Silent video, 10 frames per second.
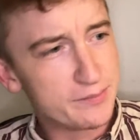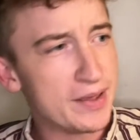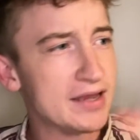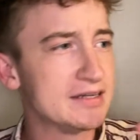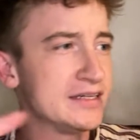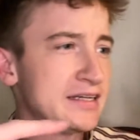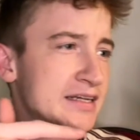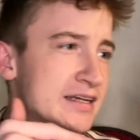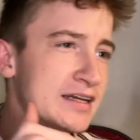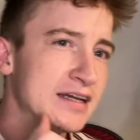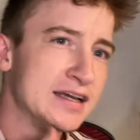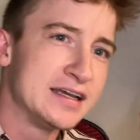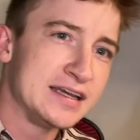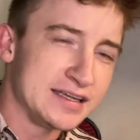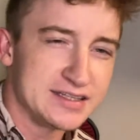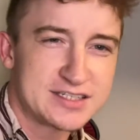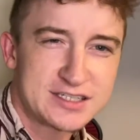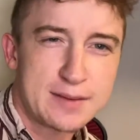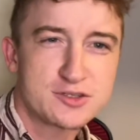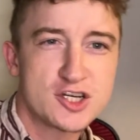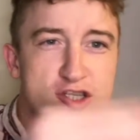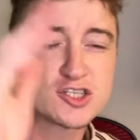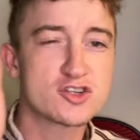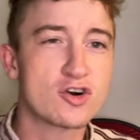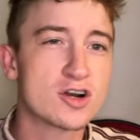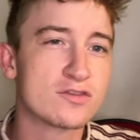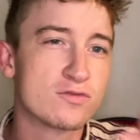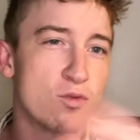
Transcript: bending, inception sort of